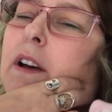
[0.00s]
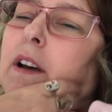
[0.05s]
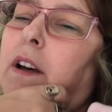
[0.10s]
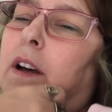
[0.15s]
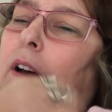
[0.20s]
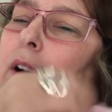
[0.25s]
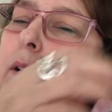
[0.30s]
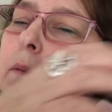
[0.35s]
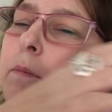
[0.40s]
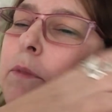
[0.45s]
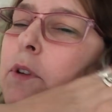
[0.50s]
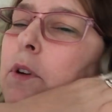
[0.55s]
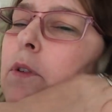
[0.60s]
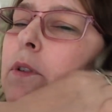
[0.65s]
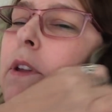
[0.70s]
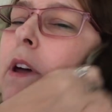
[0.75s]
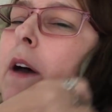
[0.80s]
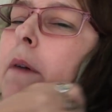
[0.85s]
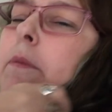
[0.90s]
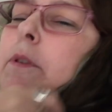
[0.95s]
Um,
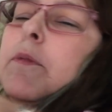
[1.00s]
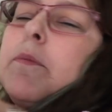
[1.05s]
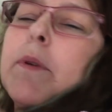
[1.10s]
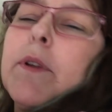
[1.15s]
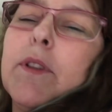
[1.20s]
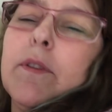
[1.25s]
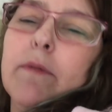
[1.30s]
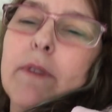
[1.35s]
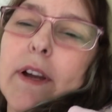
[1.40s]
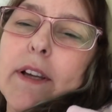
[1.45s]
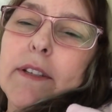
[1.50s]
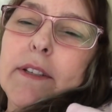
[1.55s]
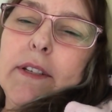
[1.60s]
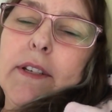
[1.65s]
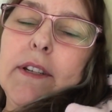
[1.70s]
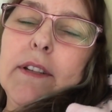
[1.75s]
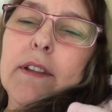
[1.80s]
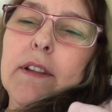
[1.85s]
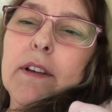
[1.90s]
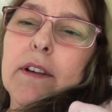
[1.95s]
told Hubs put the
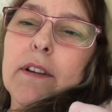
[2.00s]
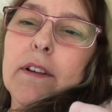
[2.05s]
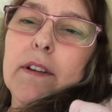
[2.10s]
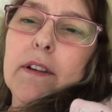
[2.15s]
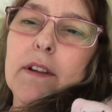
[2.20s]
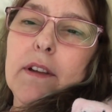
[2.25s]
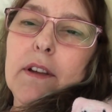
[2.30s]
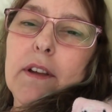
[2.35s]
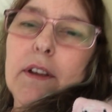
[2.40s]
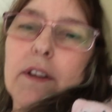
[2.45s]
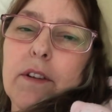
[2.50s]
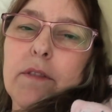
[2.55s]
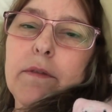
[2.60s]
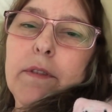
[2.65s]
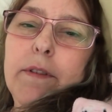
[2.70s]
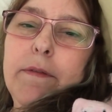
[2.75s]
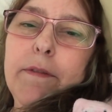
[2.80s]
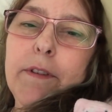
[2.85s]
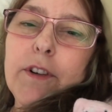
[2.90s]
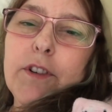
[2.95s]
rest in the
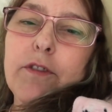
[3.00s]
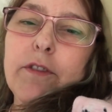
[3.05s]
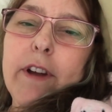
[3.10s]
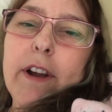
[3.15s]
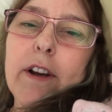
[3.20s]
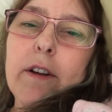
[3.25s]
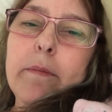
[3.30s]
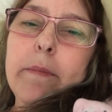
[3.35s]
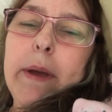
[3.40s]
refrigerator.